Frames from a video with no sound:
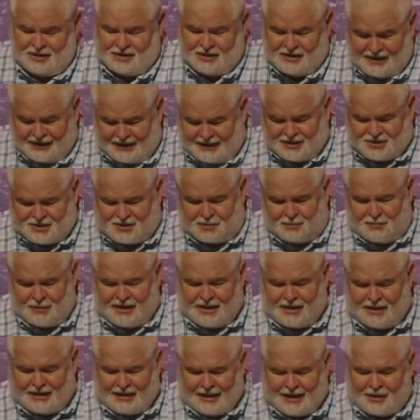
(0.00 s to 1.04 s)
he is the
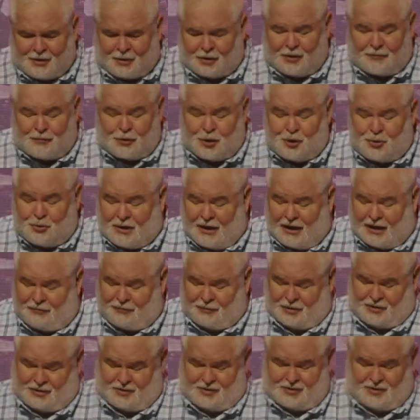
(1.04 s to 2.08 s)
mediator of a new
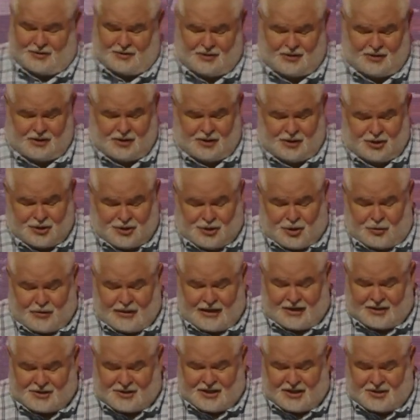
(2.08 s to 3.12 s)
covenant, so
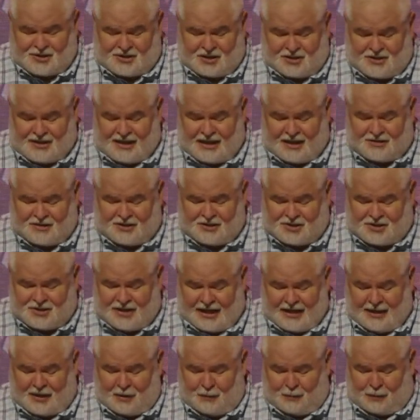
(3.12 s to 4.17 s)
that since a death has
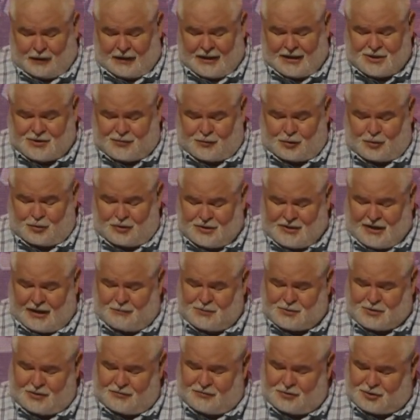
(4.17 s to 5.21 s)
taken place for the
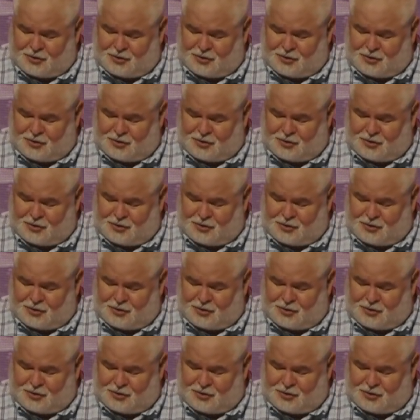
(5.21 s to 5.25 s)
redemption of the